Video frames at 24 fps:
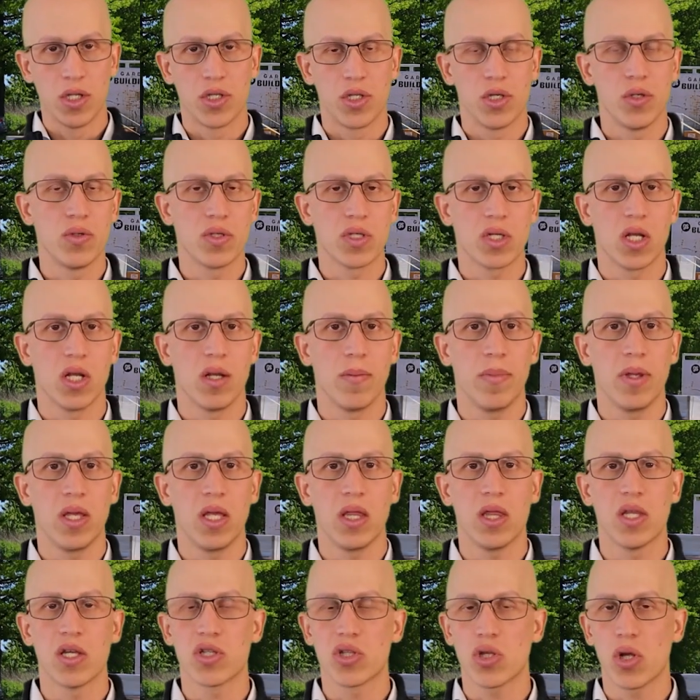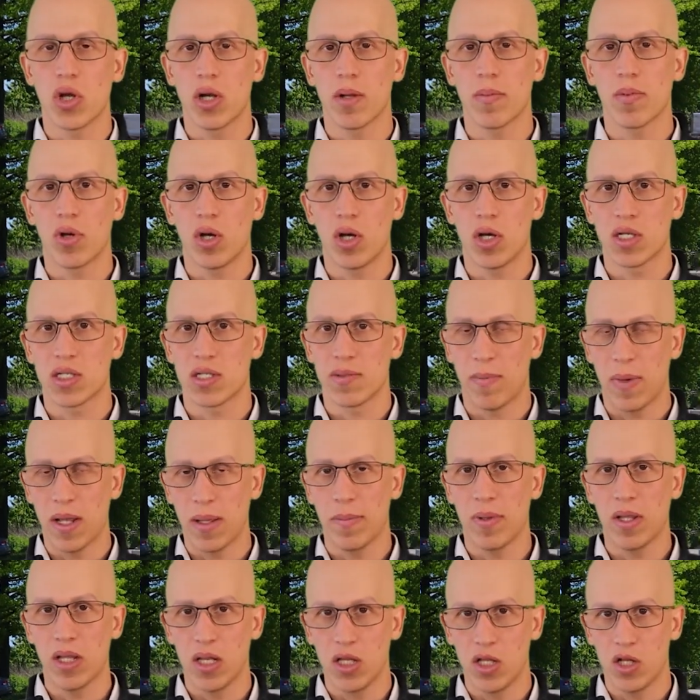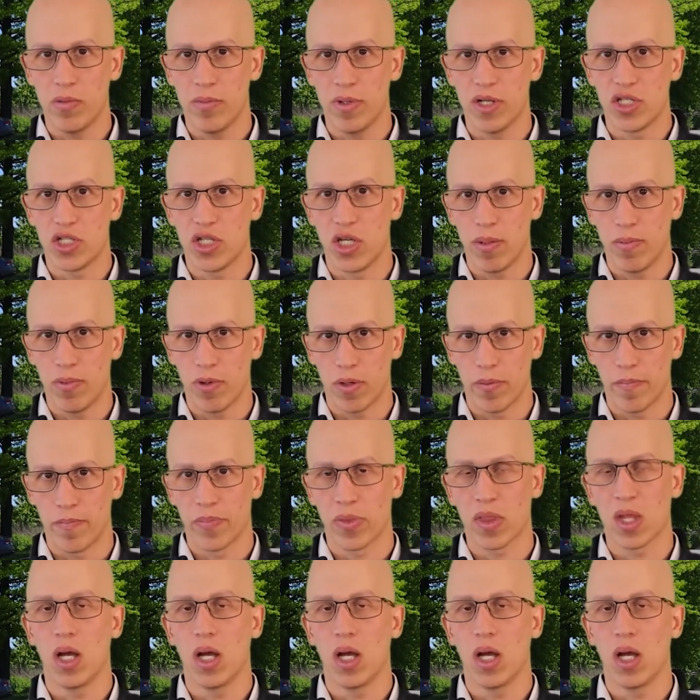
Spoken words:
Two is gonna be the startup cost might be a little bit cheaper.